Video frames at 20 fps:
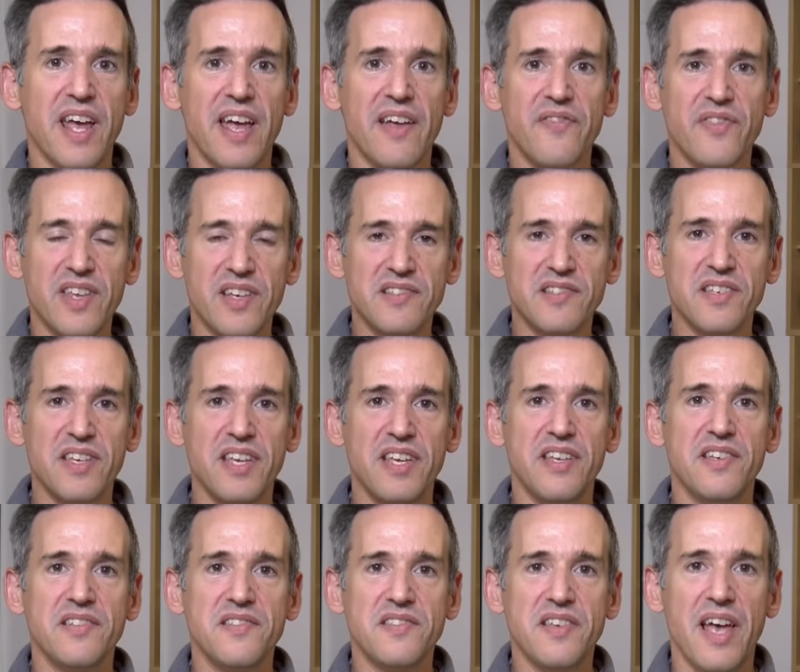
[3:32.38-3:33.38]
and this
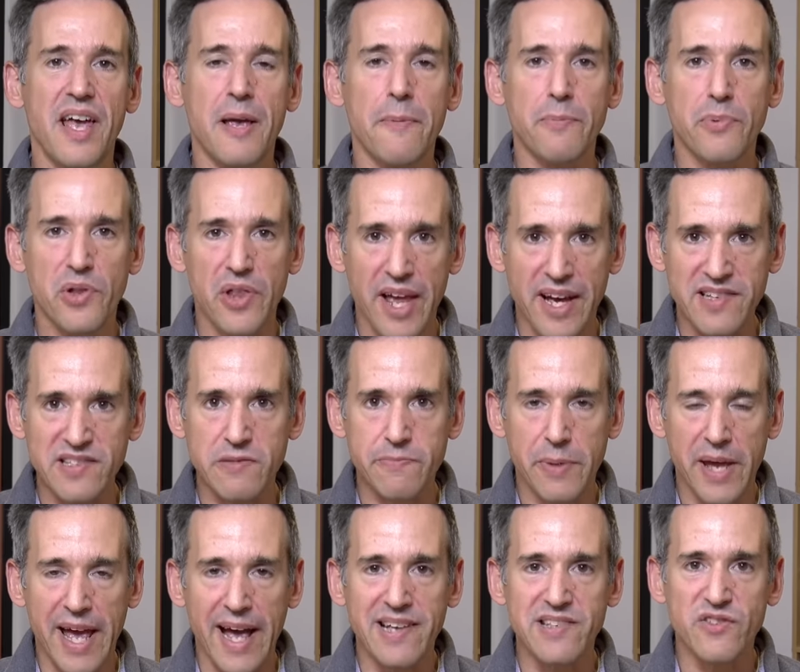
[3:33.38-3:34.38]
is a Plex
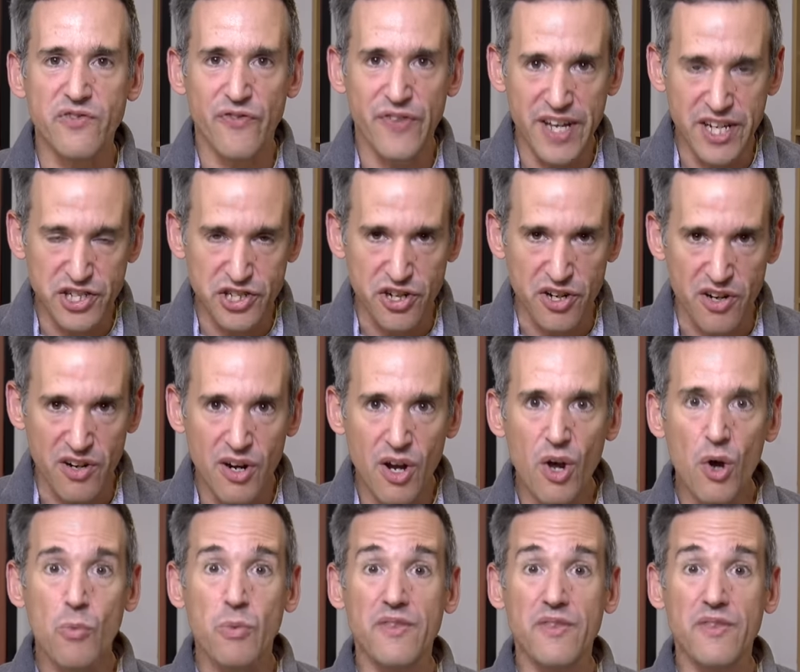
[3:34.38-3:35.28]
Pass feature,